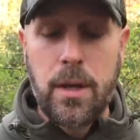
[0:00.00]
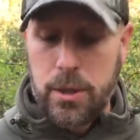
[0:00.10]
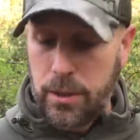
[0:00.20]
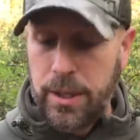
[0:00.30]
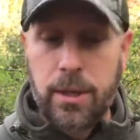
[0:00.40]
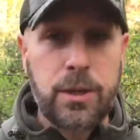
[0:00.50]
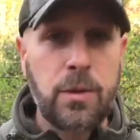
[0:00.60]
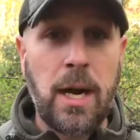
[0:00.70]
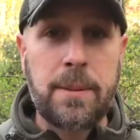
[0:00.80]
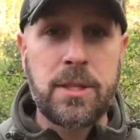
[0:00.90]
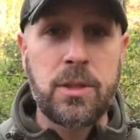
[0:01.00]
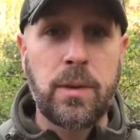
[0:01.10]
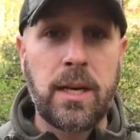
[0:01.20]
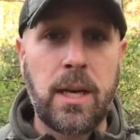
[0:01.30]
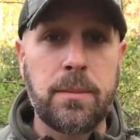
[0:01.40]
So here are two options
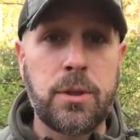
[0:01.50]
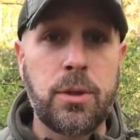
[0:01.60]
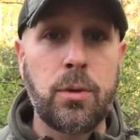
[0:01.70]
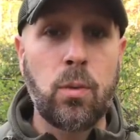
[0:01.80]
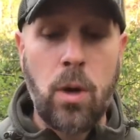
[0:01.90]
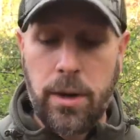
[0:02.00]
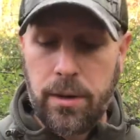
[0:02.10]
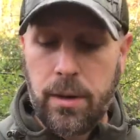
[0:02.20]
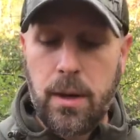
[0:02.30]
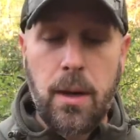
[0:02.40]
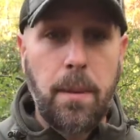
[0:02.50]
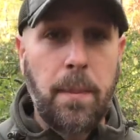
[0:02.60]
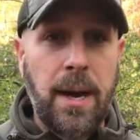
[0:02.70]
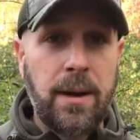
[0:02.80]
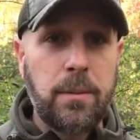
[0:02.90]
when it comes to water.
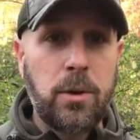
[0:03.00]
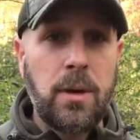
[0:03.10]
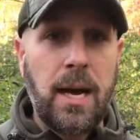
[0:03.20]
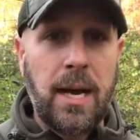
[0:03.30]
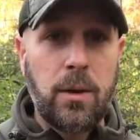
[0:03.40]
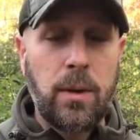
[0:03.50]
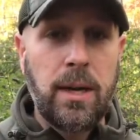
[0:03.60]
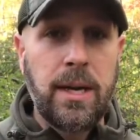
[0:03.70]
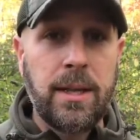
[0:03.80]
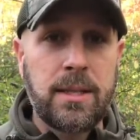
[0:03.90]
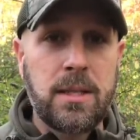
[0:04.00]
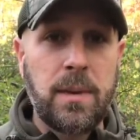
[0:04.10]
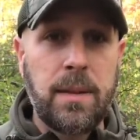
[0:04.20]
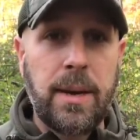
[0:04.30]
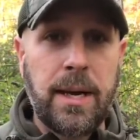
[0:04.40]
Potable Aqua, and this is
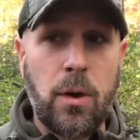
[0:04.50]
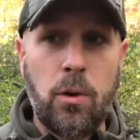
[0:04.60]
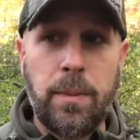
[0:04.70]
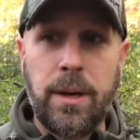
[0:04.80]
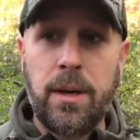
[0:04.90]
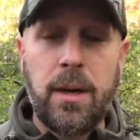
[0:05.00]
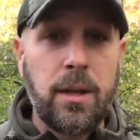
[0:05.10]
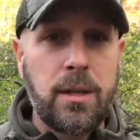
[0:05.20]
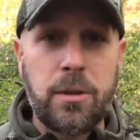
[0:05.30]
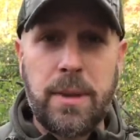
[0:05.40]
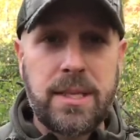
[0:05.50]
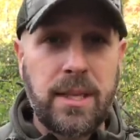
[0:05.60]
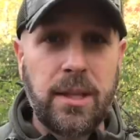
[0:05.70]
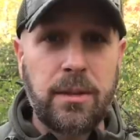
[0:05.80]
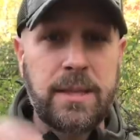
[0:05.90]
made by Coleman. These are
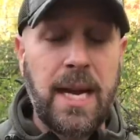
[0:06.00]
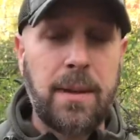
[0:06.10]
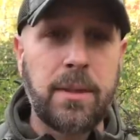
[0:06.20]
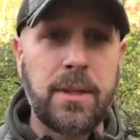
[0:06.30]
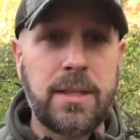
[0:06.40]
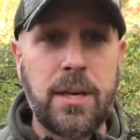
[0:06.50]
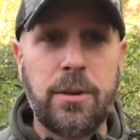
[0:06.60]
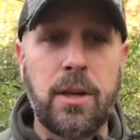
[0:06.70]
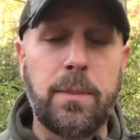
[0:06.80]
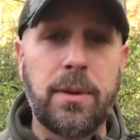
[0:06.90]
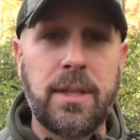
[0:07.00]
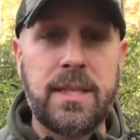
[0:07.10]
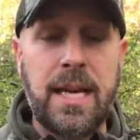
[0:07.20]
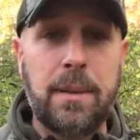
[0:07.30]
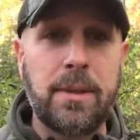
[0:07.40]
basically little tablets, and you're gonna put these
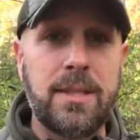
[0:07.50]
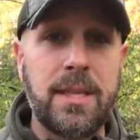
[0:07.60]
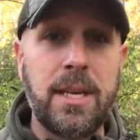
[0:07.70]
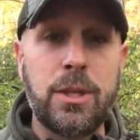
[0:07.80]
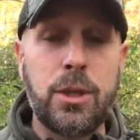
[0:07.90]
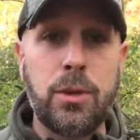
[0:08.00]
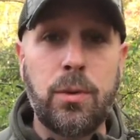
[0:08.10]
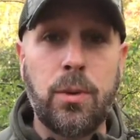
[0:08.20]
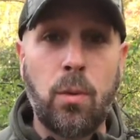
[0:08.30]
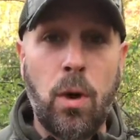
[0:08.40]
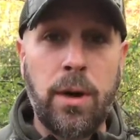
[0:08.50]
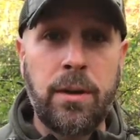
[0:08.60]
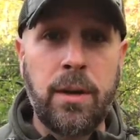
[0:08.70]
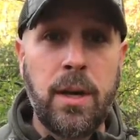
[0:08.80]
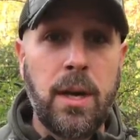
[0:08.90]
tablets into the
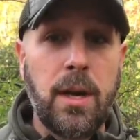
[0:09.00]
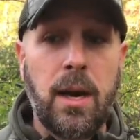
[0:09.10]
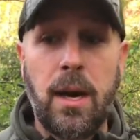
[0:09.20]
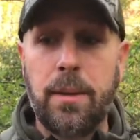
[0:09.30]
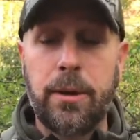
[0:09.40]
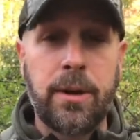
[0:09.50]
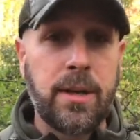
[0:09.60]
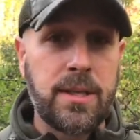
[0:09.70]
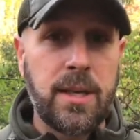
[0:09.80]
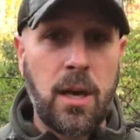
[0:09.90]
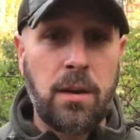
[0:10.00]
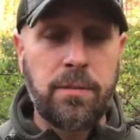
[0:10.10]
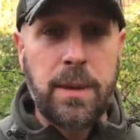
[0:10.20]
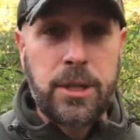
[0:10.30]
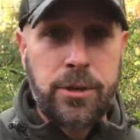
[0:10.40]
water. Uh, they're gonna dissolve.
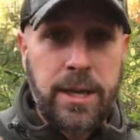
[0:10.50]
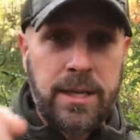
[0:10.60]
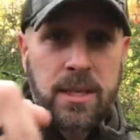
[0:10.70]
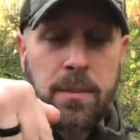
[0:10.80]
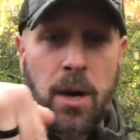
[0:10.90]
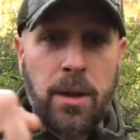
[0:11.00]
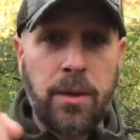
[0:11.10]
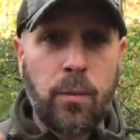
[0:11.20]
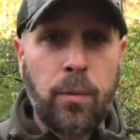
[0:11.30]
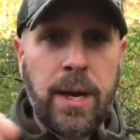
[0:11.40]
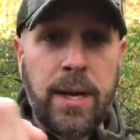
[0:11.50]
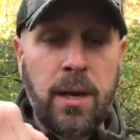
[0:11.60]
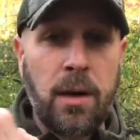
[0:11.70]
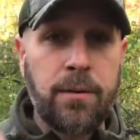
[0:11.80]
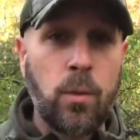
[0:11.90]
Make sure you get some on the ring
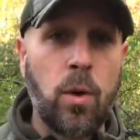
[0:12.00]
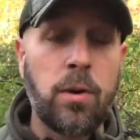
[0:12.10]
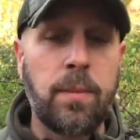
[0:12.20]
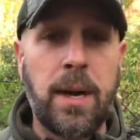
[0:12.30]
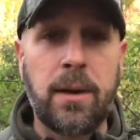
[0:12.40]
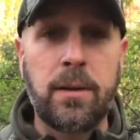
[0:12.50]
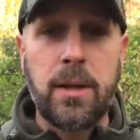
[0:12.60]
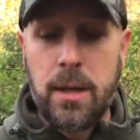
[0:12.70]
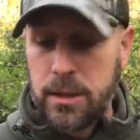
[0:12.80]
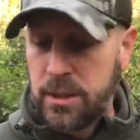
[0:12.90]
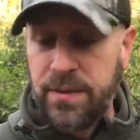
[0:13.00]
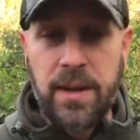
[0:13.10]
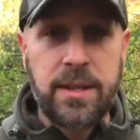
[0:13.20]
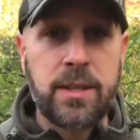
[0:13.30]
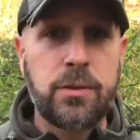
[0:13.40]
of your water bottle. Just
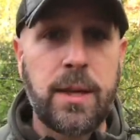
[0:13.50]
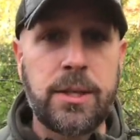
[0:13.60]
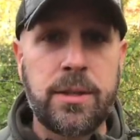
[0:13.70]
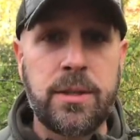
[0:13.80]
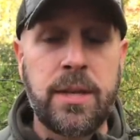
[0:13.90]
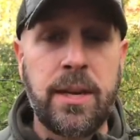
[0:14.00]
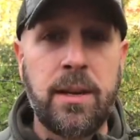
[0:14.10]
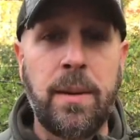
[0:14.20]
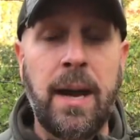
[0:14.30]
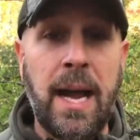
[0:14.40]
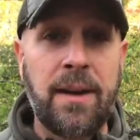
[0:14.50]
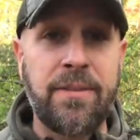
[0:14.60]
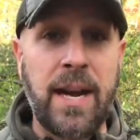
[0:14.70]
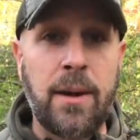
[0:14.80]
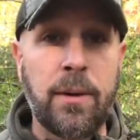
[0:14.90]
follow the instructions, and in about half
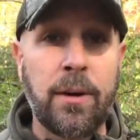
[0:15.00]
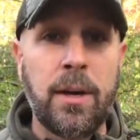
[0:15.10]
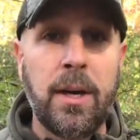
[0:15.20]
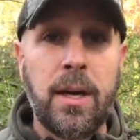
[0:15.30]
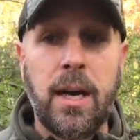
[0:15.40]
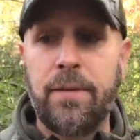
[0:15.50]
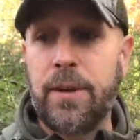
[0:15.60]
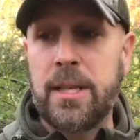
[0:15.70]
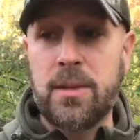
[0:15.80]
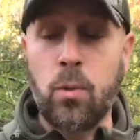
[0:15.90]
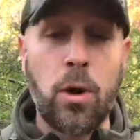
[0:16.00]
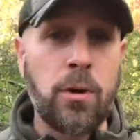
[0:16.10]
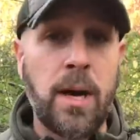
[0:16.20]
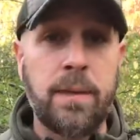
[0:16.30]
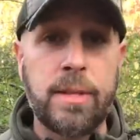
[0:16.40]
an hour, uh, if you got some
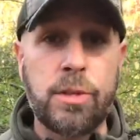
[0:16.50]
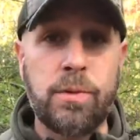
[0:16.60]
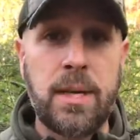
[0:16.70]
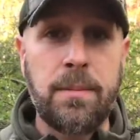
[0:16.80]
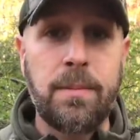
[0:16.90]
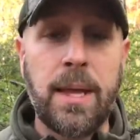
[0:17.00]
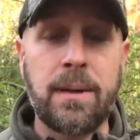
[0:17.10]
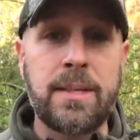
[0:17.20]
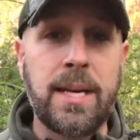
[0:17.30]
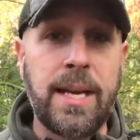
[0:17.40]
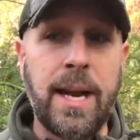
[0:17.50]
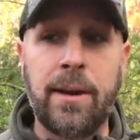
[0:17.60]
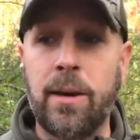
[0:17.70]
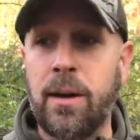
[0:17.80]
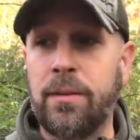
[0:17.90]
water out of a stream, that'll take
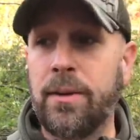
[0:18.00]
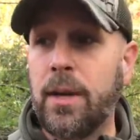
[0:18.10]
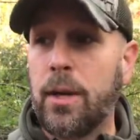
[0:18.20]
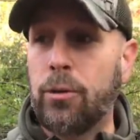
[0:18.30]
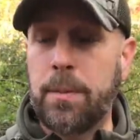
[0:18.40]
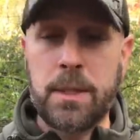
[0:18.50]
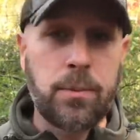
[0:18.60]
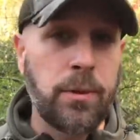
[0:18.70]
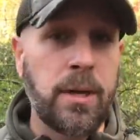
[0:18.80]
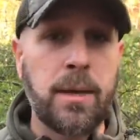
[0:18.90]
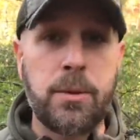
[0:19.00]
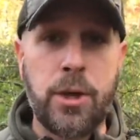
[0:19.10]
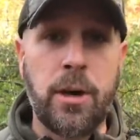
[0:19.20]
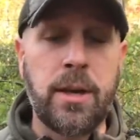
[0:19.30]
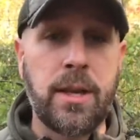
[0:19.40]
care of cryptosporidium,
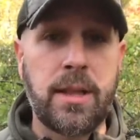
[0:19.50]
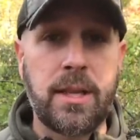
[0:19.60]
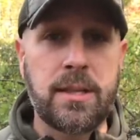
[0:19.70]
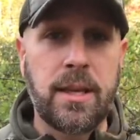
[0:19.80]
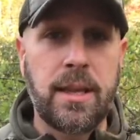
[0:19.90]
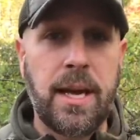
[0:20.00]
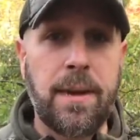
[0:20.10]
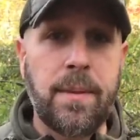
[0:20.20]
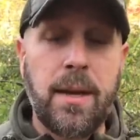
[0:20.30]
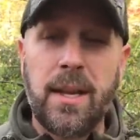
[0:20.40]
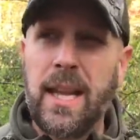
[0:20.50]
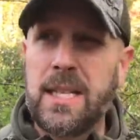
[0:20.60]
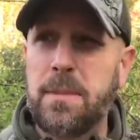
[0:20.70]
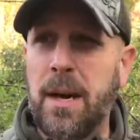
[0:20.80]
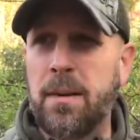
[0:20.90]
giardia, things like that. But
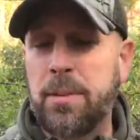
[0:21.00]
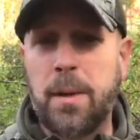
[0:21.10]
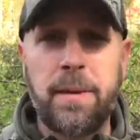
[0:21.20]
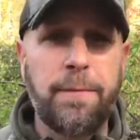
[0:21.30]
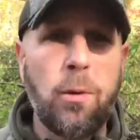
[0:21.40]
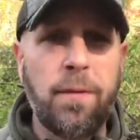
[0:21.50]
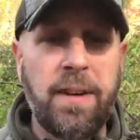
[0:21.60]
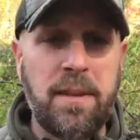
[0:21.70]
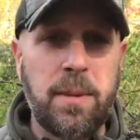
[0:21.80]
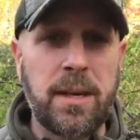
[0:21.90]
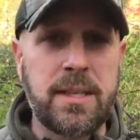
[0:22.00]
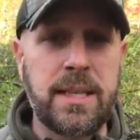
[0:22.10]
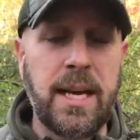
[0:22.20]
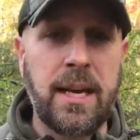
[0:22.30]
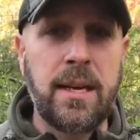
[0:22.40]
that's about probably four or five bucks to
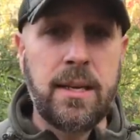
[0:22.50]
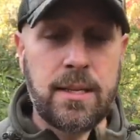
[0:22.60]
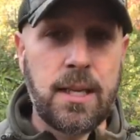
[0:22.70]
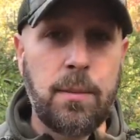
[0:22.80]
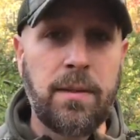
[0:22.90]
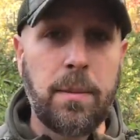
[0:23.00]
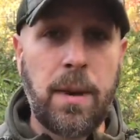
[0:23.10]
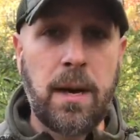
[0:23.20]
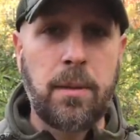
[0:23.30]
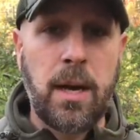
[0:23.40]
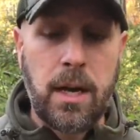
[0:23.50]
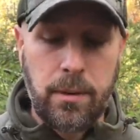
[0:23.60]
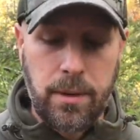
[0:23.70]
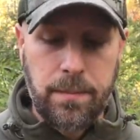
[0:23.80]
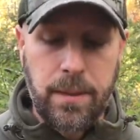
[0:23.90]
get some of the Potable
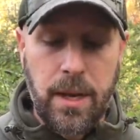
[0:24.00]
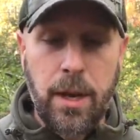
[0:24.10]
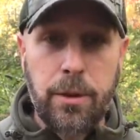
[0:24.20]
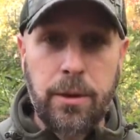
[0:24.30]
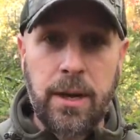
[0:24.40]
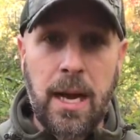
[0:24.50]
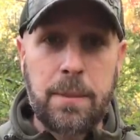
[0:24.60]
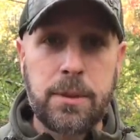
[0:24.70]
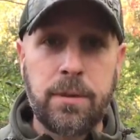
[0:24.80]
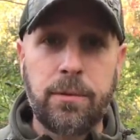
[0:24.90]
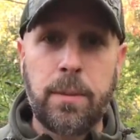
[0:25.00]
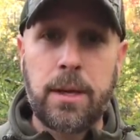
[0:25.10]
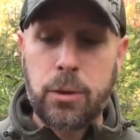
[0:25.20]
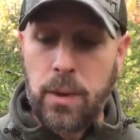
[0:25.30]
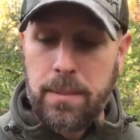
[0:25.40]
Aqua. Another good option for
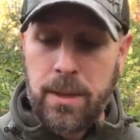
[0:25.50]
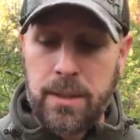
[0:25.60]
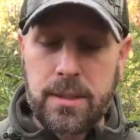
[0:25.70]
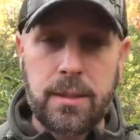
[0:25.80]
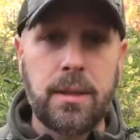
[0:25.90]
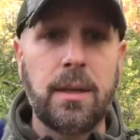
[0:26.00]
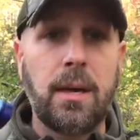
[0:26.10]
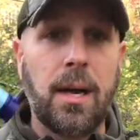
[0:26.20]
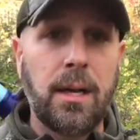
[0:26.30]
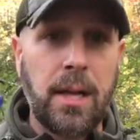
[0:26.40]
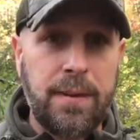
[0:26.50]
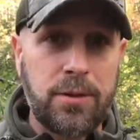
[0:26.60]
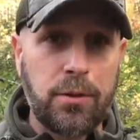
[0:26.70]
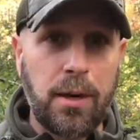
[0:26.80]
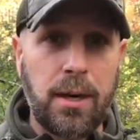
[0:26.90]
about twenty bucks, a
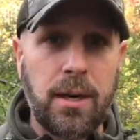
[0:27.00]
LifeStraw.